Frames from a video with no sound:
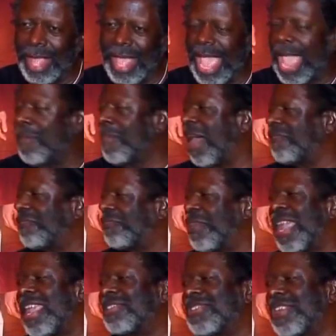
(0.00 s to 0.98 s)
And my
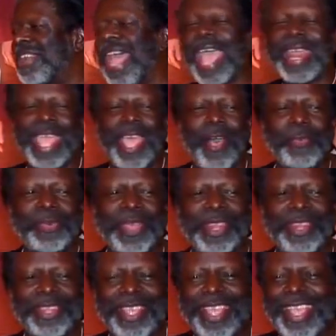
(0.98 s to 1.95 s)
friends are not
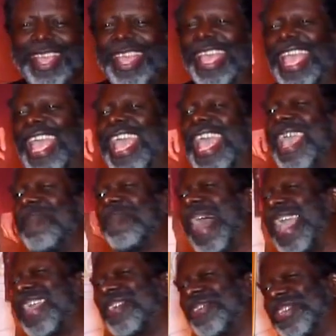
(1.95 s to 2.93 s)
helping. Hey,
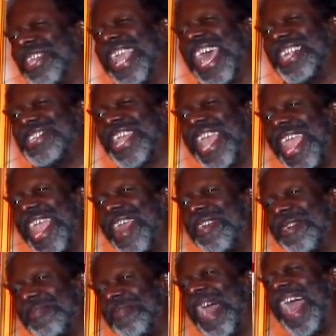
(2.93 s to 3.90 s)
Michael, you got your
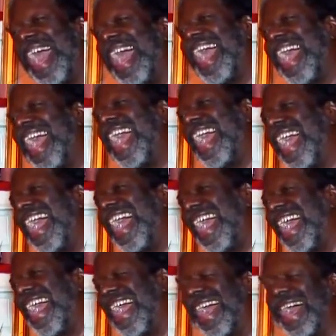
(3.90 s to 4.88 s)
harem. Ha, ha,
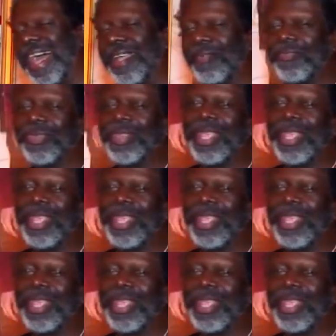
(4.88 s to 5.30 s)
ha, ha.